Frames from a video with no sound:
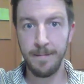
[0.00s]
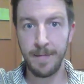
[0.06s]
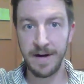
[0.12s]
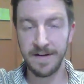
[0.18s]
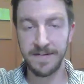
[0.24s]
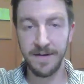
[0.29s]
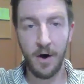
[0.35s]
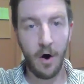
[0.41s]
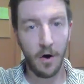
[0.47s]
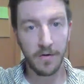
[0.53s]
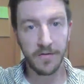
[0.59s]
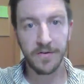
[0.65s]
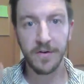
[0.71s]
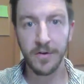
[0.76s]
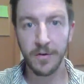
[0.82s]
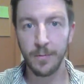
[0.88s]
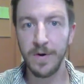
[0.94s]
but it's
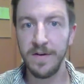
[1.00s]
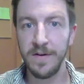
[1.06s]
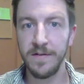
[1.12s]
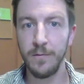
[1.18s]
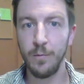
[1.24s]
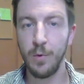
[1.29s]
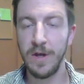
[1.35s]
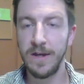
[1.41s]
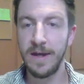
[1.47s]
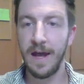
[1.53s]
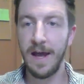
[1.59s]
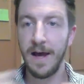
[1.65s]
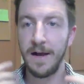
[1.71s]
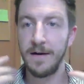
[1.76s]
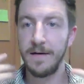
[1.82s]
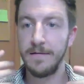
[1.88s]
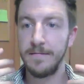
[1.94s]
also the reason
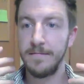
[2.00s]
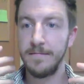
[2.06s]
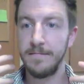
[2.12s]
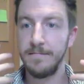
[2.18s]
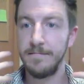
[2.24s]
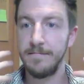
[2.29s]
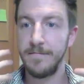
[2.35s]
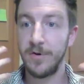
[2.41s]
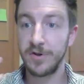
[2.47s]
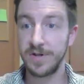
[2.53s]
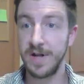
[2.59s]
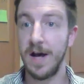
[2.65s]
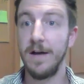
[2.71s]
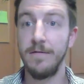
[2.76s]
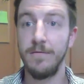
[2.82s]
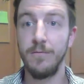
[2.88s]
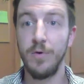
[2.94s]
there's
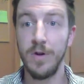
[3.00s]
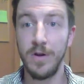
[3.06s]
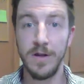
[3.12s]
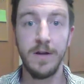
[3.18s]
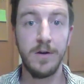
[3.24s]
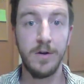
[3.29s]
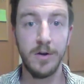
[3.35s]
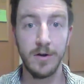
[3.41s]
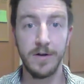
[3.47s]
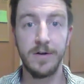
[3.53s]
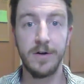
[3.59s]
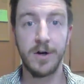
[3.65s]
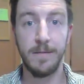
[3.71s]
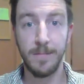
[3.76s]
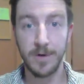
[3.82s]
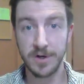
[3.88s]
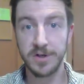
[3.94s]
not really good
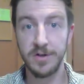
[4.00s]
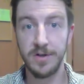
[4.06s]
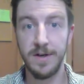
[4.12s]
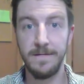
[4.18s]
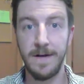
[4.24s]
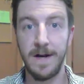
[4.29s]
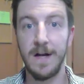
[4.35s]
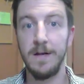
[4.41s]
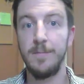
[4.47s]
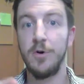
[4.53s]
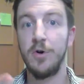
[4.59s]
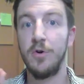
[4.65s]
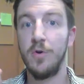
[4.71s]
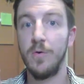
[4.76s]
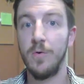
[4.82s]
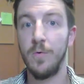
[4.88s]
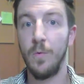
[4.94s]
commercially
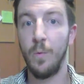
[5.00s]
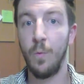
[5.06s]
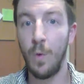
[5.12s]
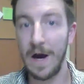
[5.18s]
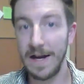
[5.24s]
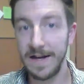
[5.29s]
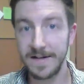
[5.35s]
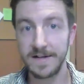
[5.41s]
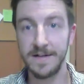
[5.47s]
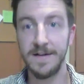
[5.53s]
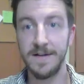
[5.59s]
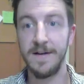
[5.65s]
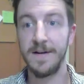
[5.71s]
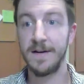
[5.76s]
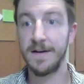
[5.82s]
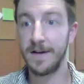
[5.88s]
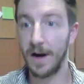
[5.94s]
available white
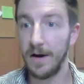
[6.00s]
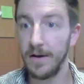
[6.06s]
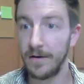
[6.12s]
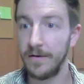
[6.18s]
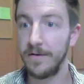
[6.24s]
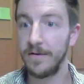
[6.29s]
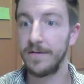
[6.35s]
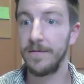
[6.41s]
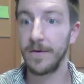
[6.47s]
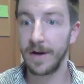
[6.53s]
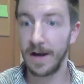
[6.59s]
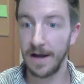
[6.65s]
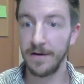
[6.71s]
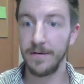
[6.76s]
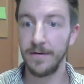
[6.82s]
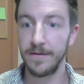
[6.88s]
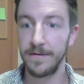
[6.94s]
colors for
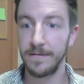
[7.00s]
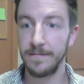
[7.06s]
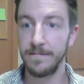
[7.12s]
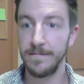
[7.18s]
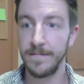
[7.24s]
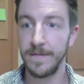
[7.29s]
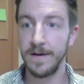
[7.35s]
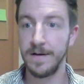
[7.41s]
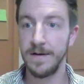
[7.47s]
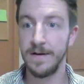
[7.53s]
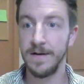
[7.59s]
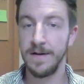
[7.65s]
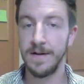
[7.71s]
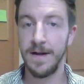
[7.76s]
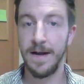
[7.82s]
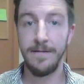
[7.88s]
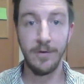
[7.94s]
candles.
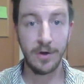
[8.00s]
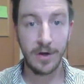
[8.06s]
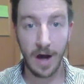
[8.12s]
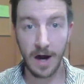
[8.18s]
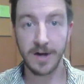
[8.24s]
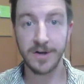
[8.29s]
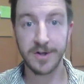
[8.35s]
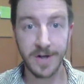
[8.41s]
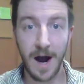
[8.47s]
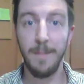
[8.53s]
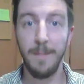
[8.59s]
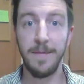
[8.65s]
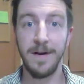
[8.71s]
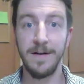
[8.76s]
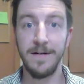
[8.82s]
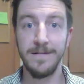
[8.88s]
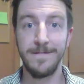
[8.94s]
Have you gone
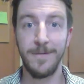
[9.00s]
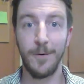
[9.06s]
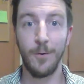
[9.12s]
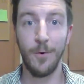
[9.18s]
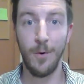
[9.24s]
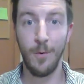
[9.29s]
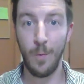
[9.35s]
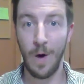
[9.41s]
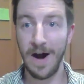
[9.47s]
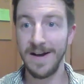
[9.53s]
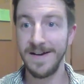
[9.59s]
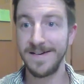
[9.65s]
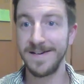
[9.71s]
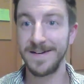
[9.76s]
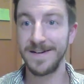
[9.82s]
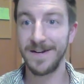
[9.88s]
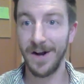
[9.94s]
shopping for a
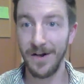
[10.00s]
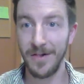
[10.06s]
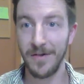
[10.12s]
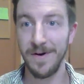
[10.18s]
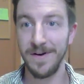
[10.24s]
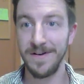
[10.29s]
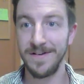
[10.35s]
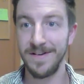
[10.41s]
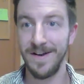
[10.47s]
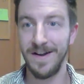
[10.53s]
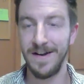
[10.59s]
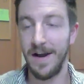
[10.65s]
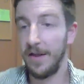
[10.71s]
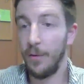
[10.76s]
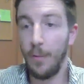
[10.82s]
white colorant? Now,